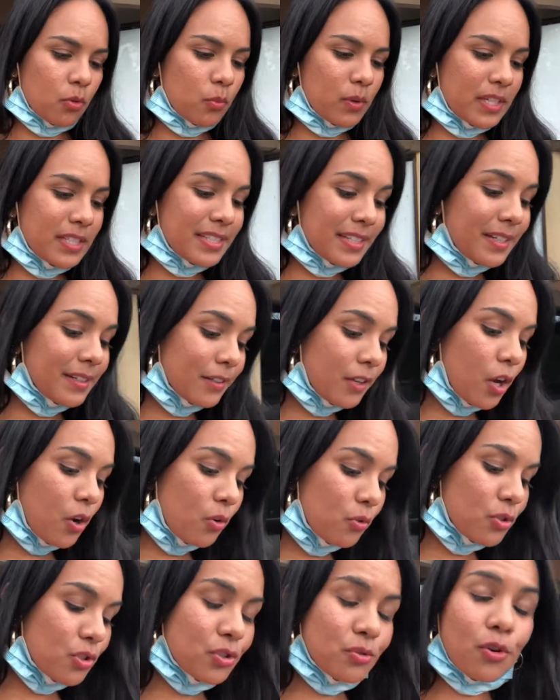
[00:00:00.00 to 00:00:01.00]
We didn't
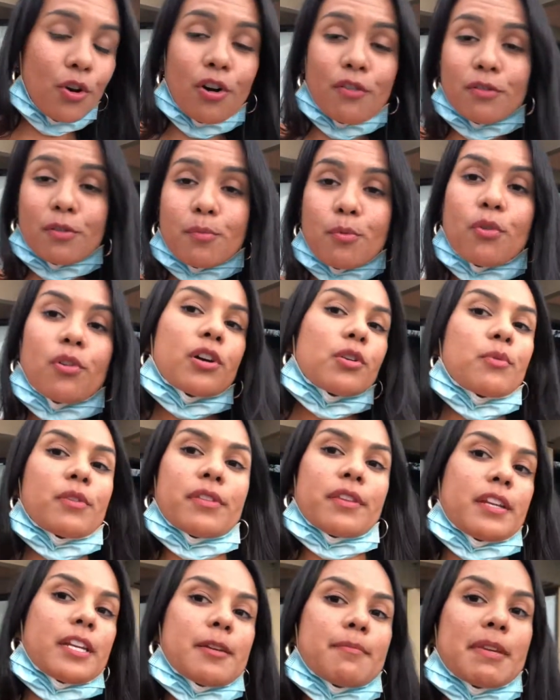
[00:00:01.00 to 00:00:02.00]
go too overboard
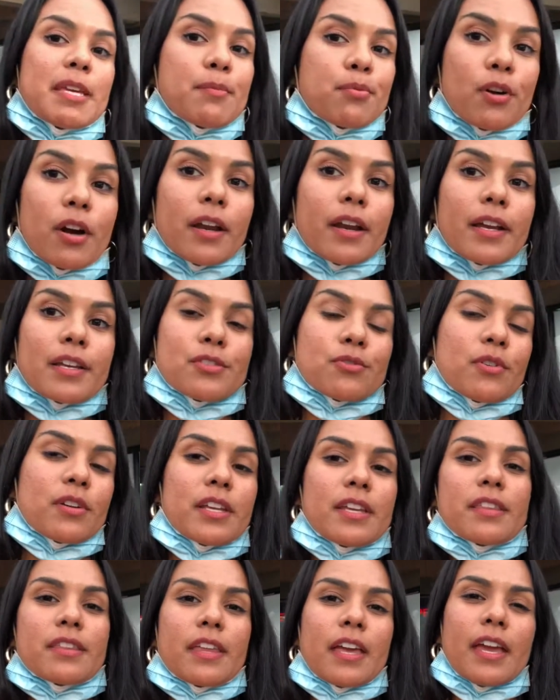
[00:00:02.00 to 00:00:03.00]
with any meat products or
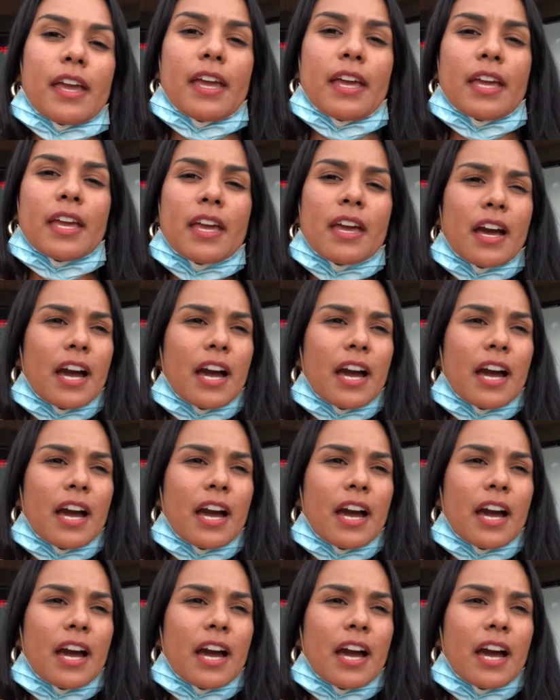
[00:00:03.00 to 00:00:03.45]
anything.